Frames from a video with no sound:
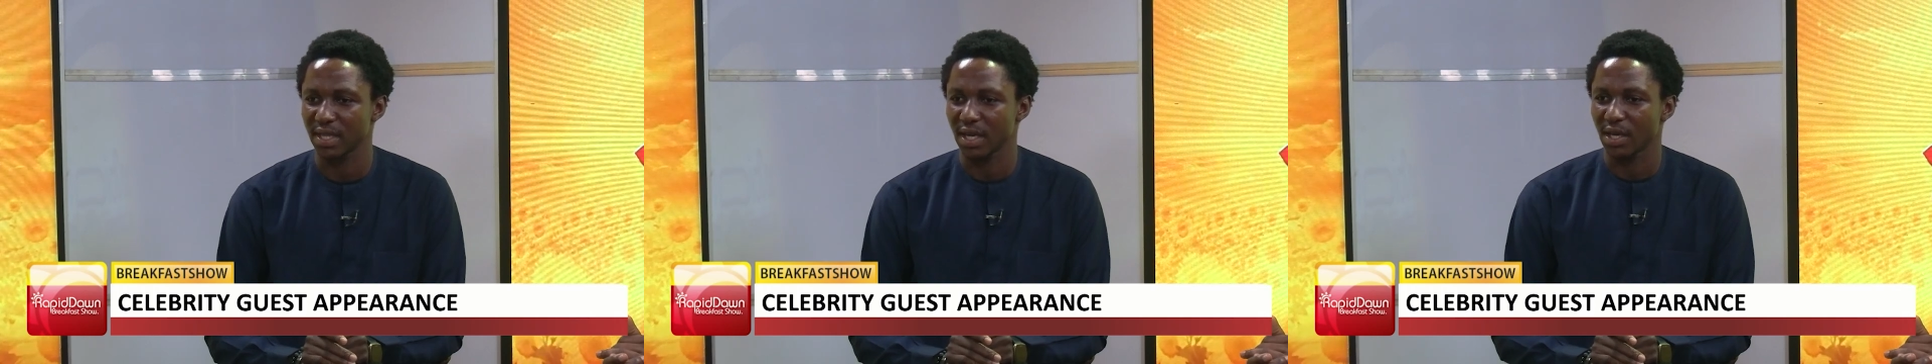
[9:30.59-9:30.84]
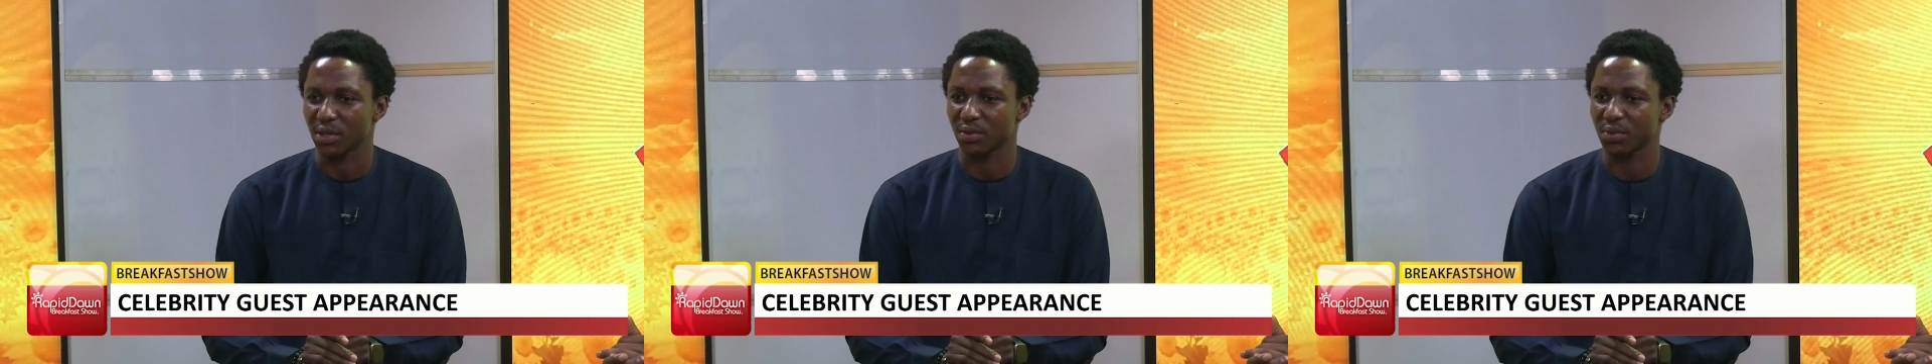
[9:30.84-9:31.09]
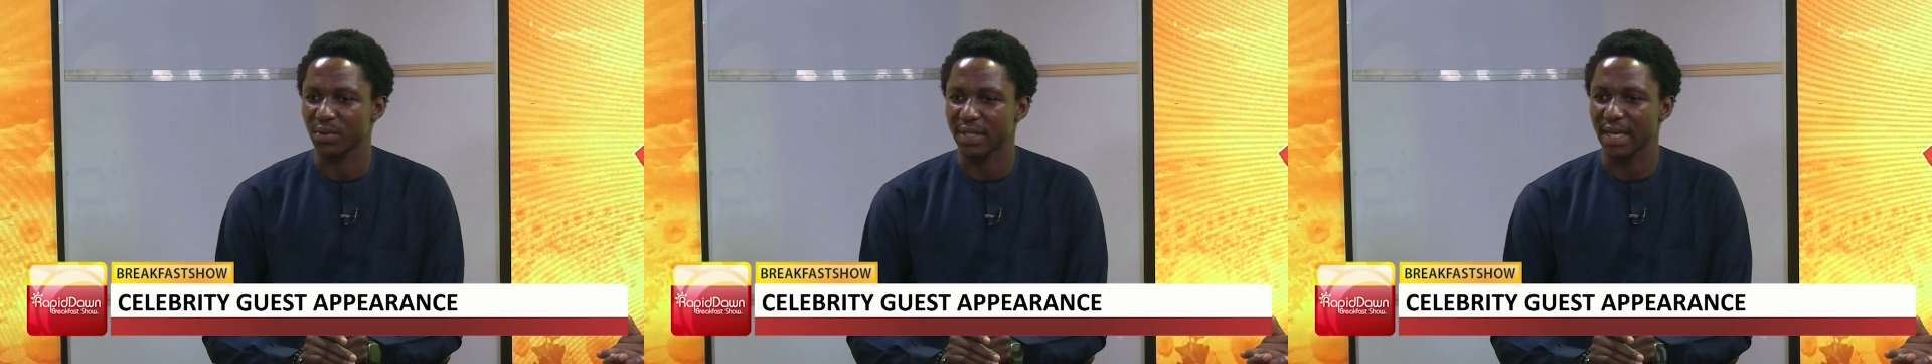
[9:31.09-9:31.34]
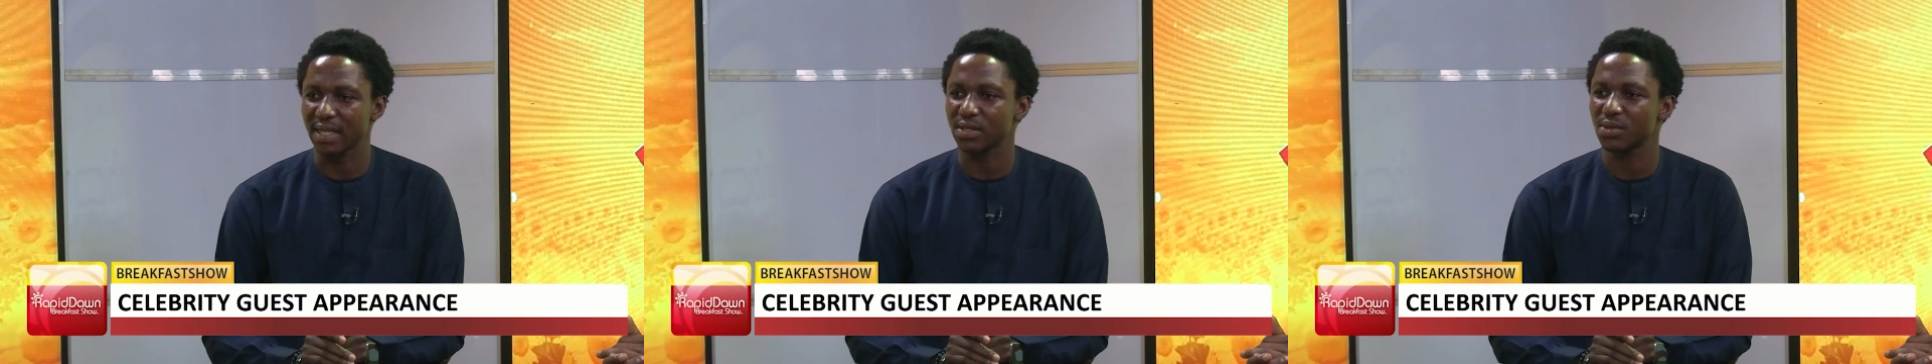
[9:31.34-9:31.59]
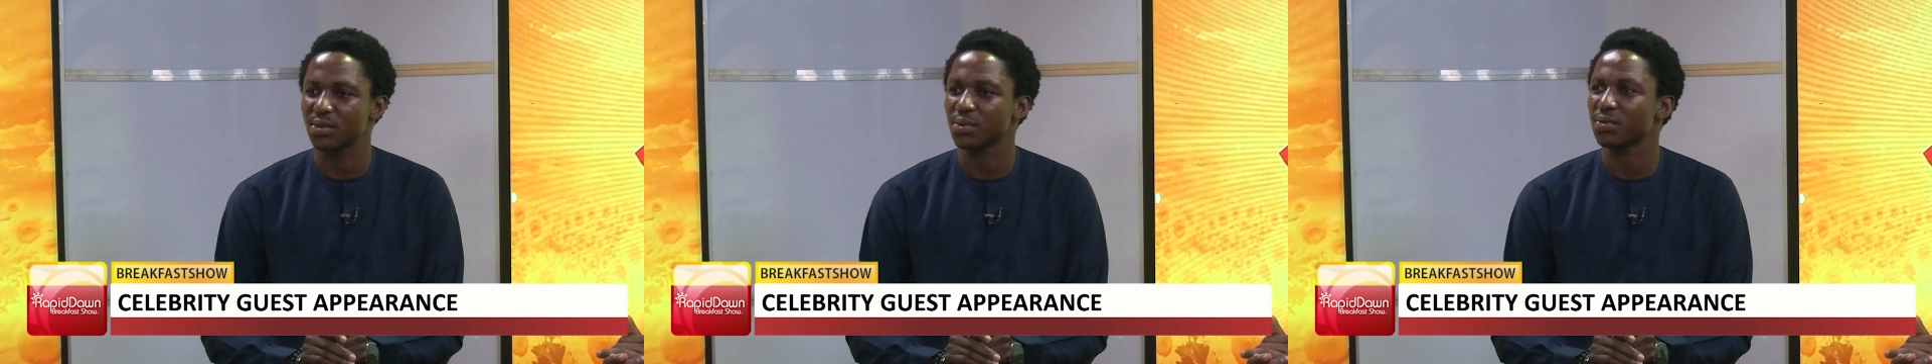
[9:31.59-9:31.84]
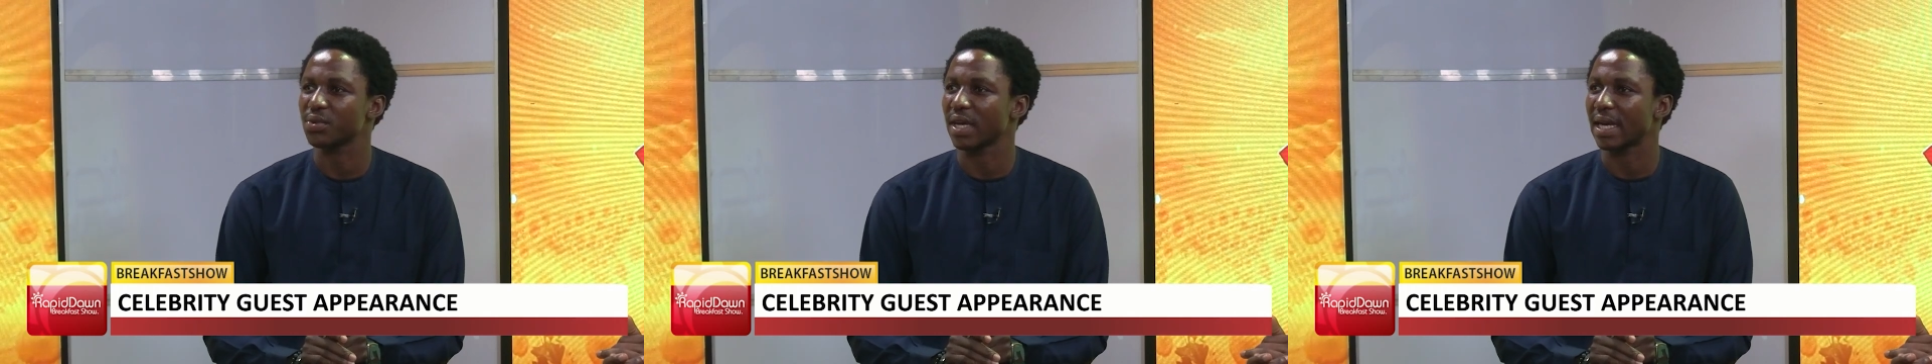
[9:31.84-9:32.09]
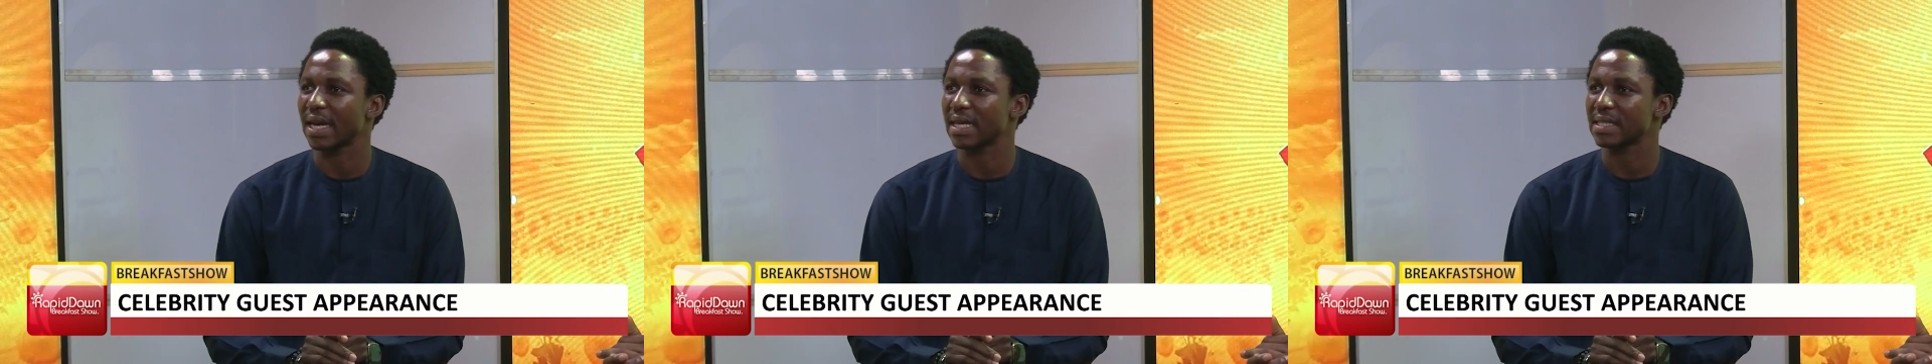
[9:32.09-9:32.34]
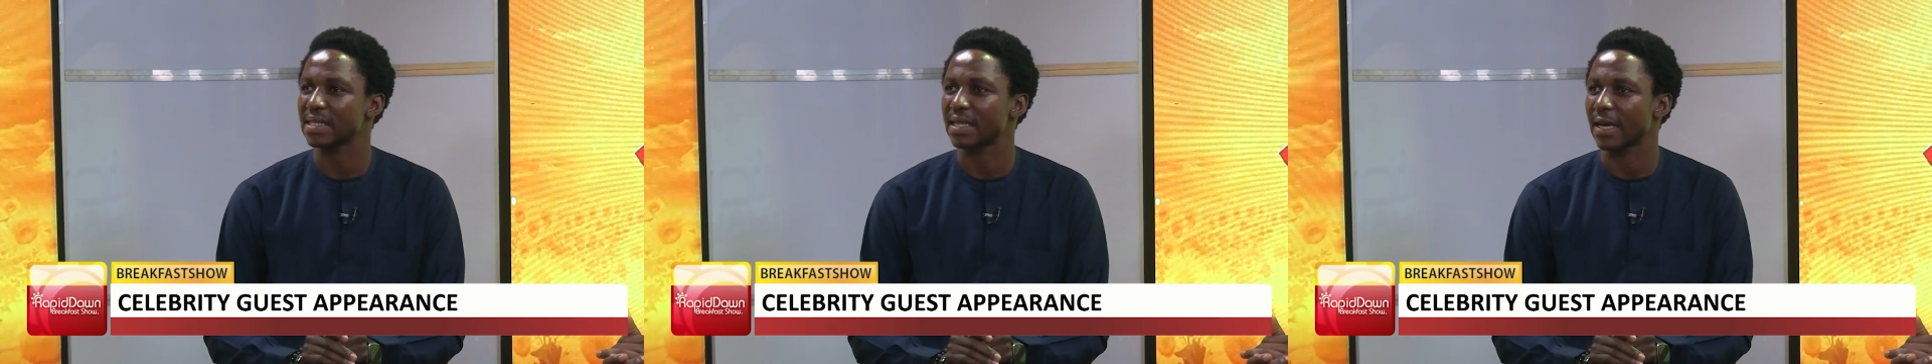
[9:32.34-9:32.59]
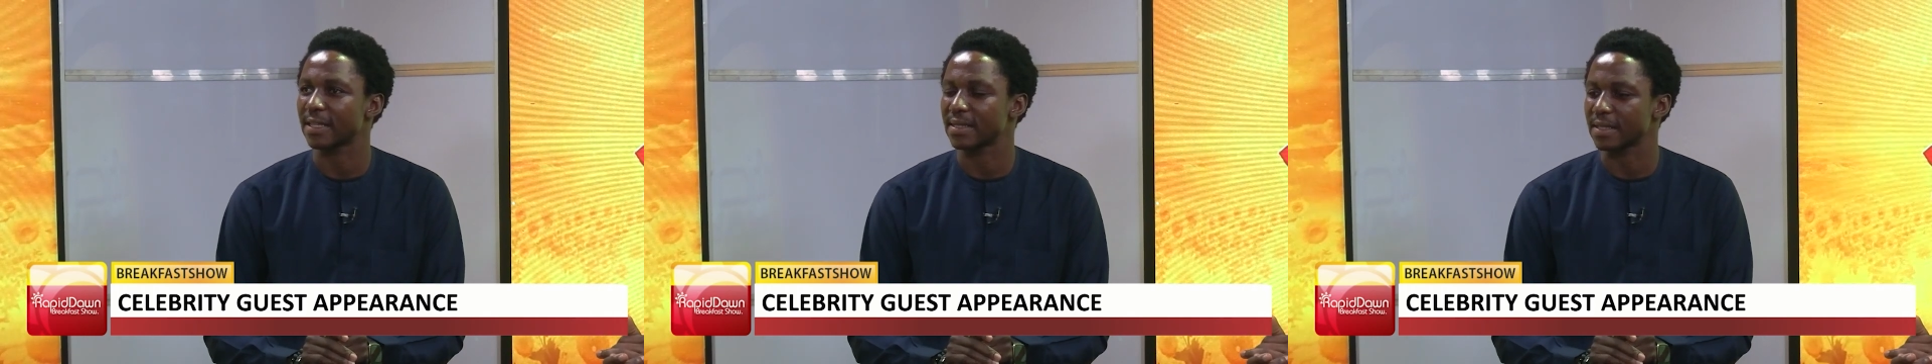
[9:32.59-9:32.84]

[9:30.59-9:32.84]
You get to realize that